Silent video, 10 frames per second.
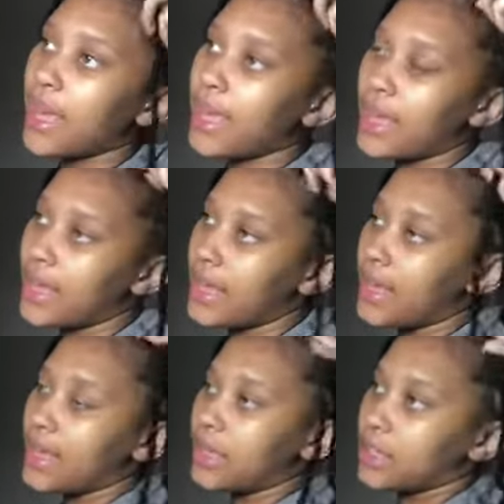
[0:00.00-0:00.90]

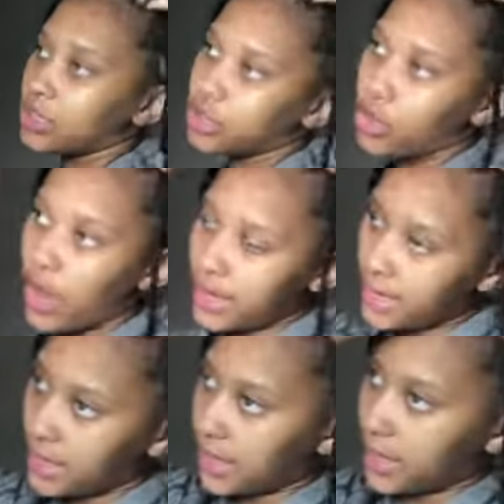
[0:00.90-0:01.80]
And so I
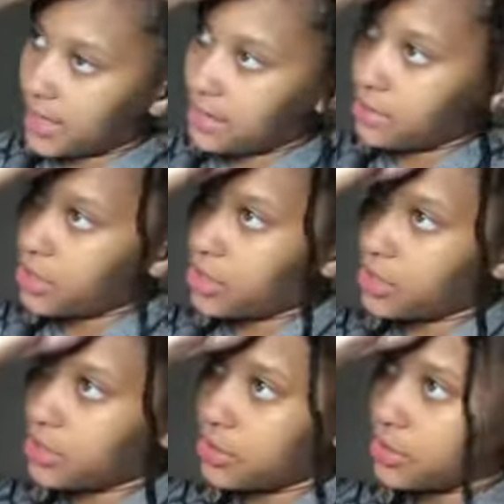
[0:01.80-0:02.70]
did. I DM'd the
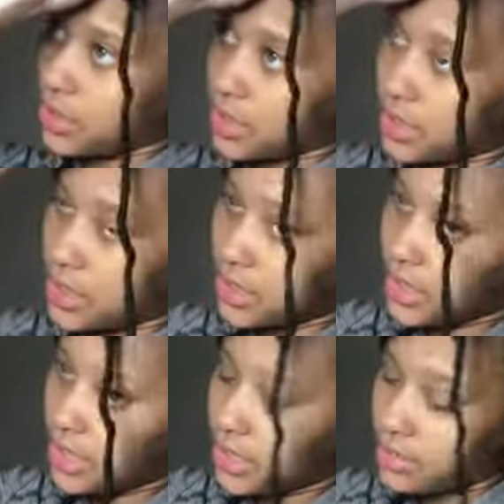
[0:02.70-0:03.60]
girl because she said she
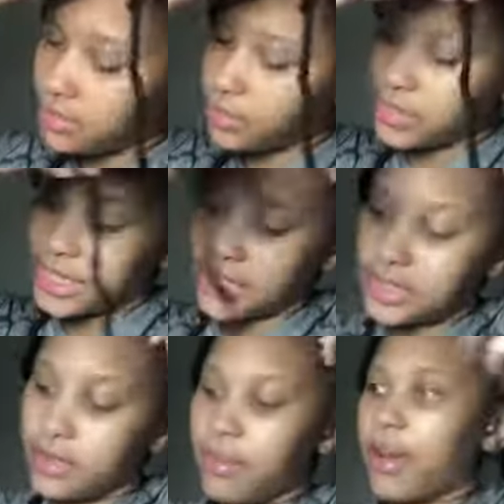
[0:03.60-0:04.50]
needed them. We texted back and